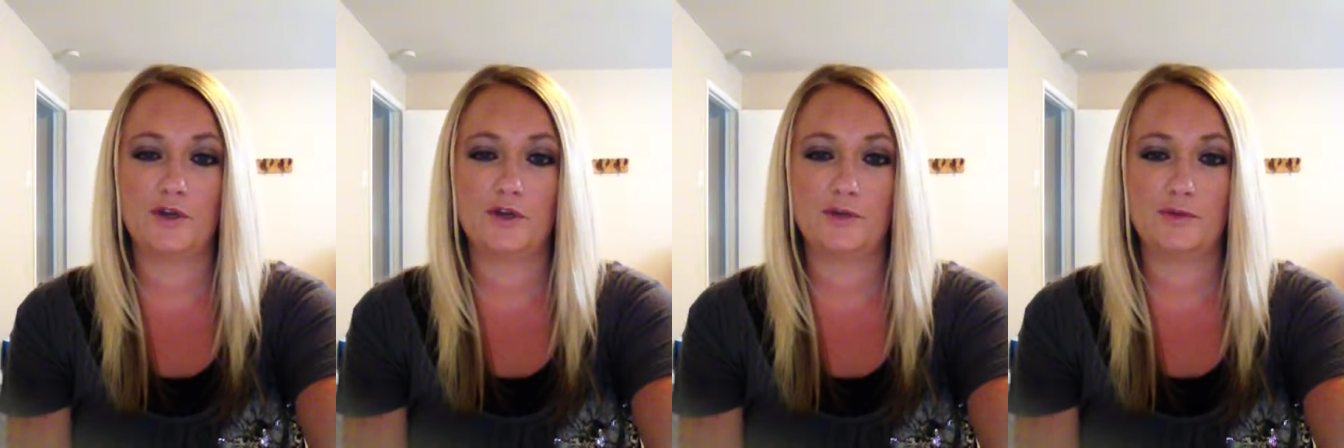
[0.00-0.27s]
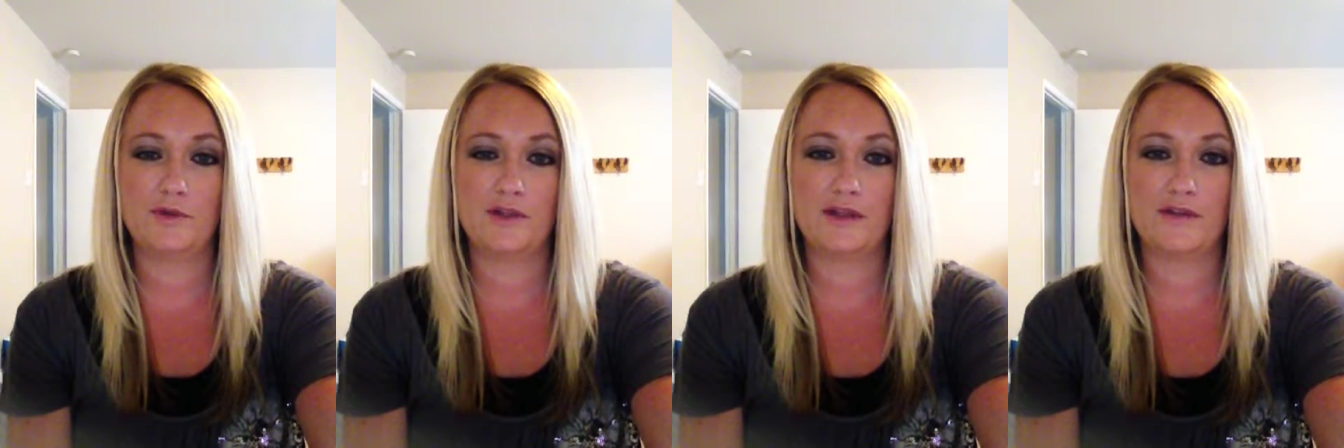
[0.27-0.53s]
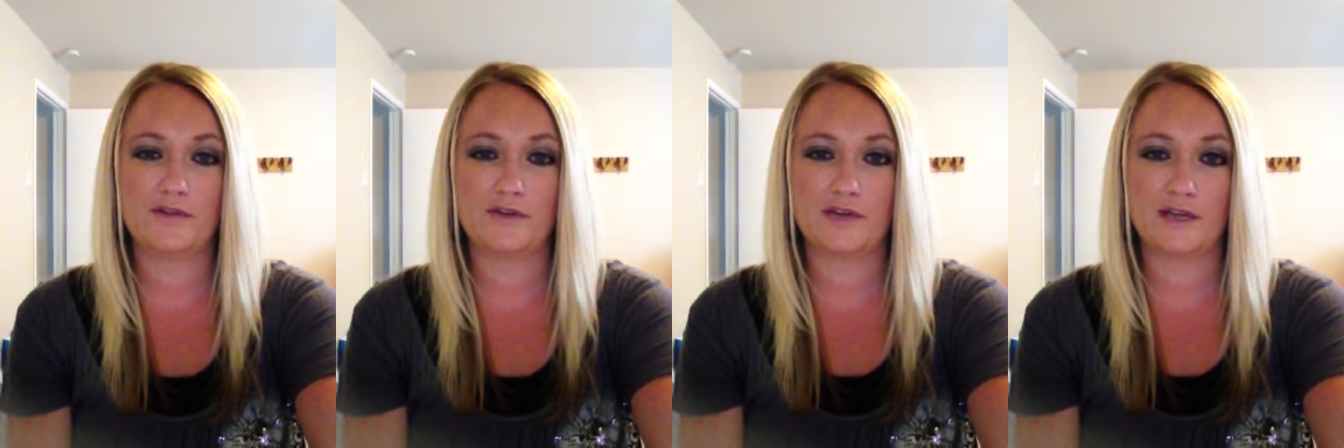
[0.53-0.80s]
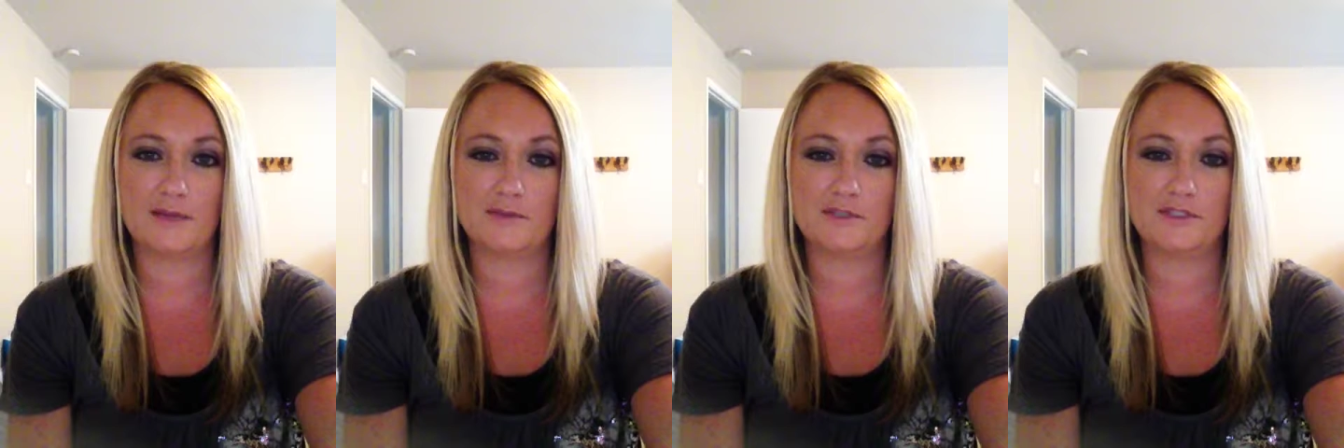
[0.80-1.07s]
your meal ever
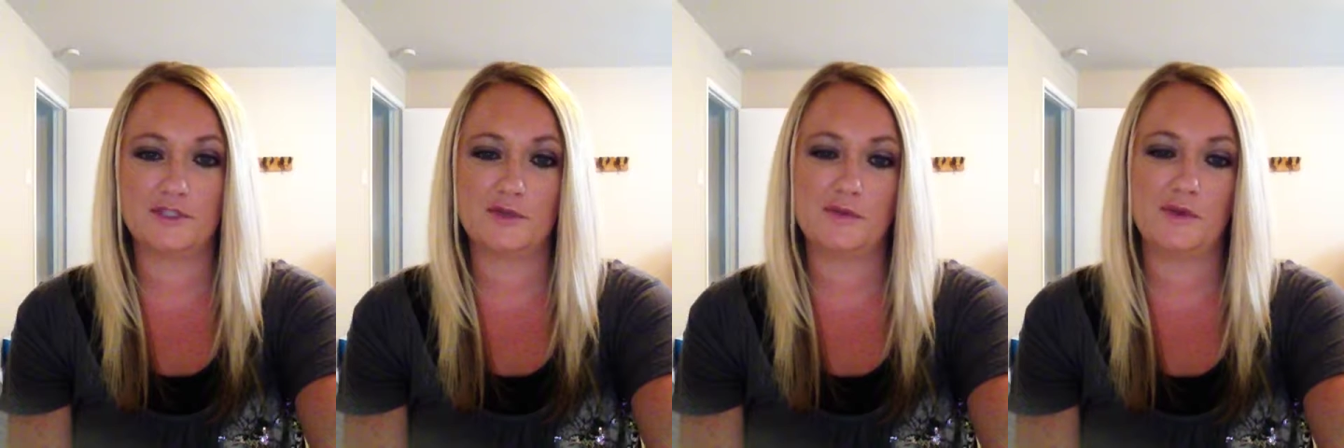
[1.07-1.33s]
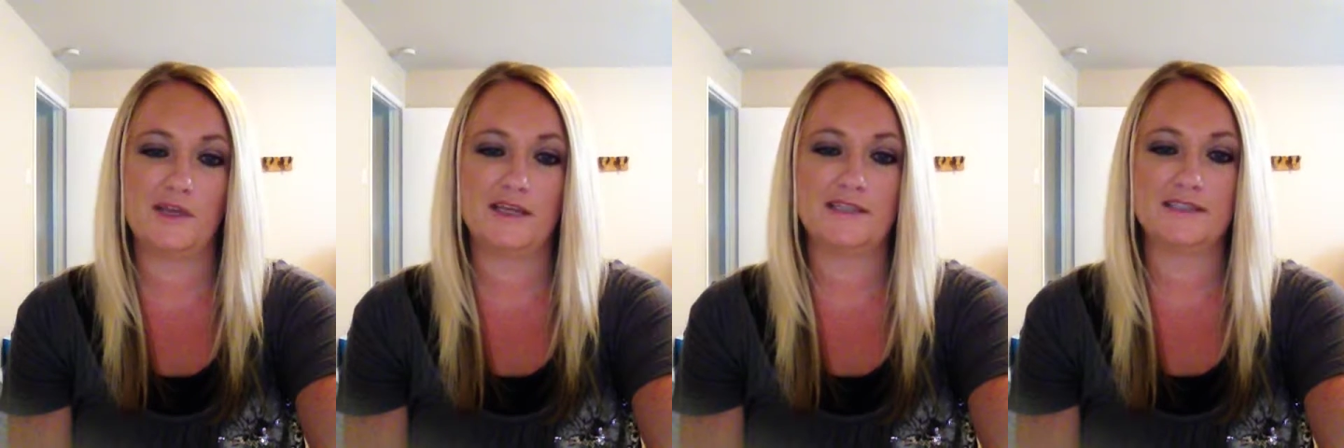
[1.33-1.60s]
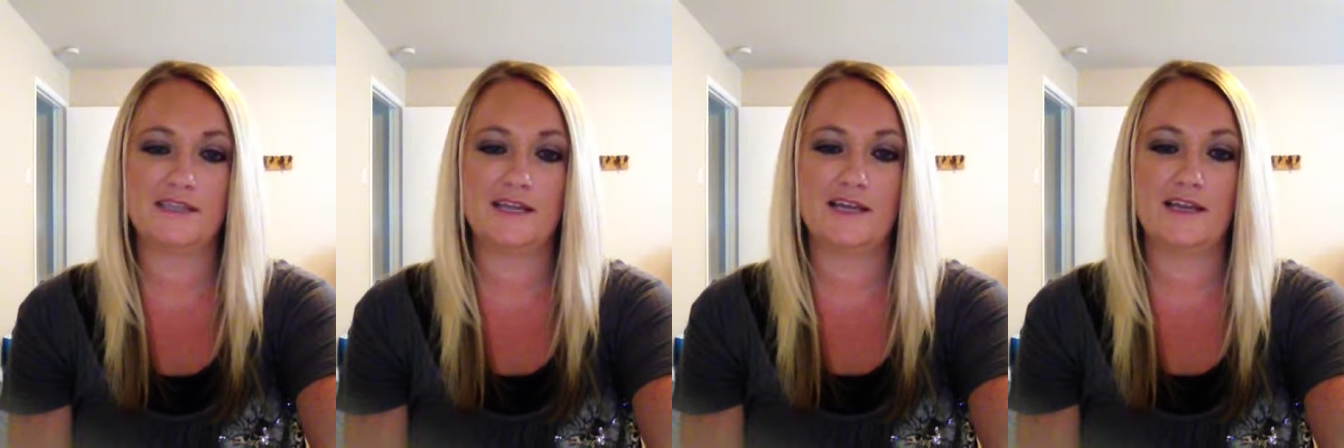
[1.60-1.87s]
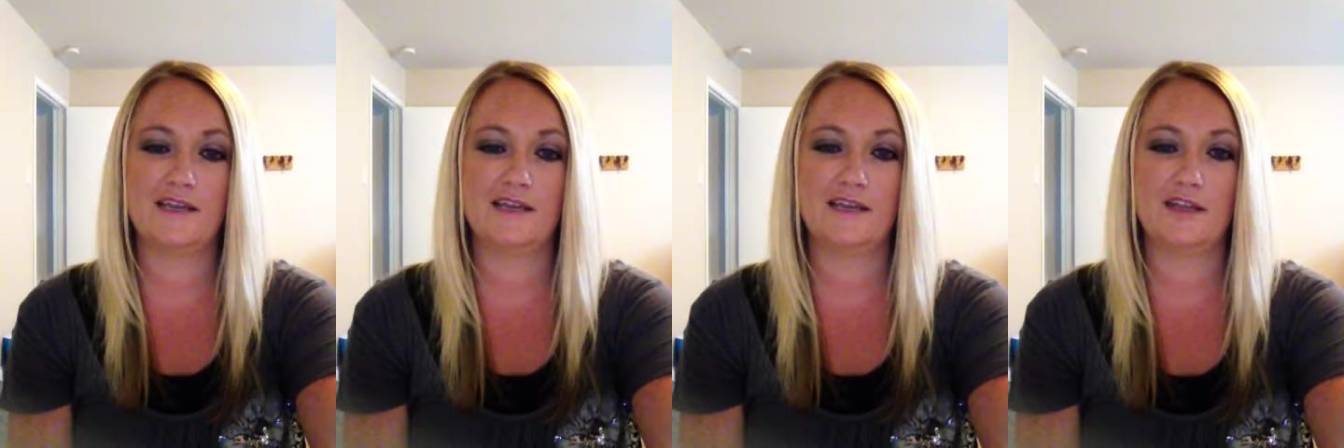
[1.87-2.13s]
comes to because
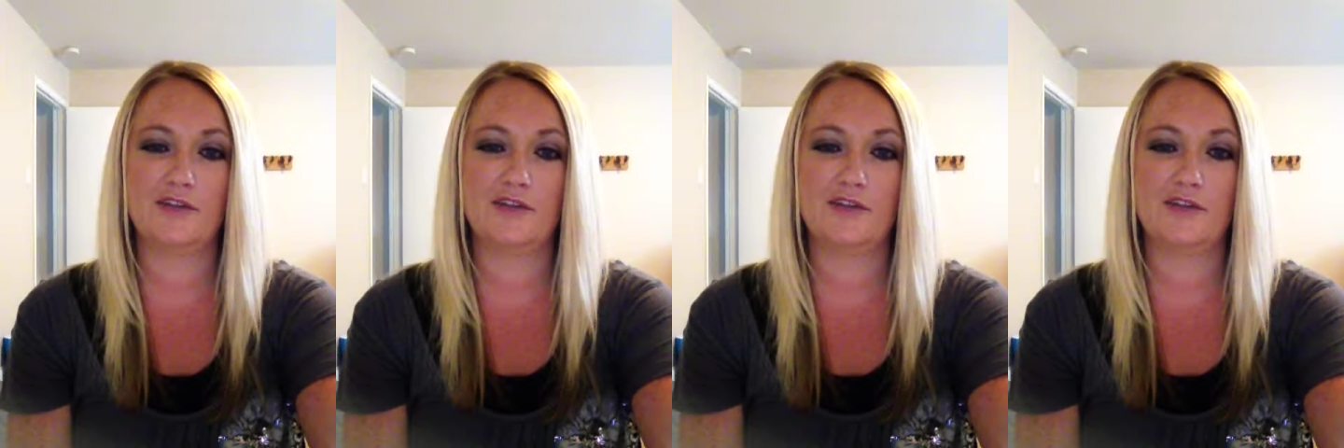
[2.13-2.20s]
then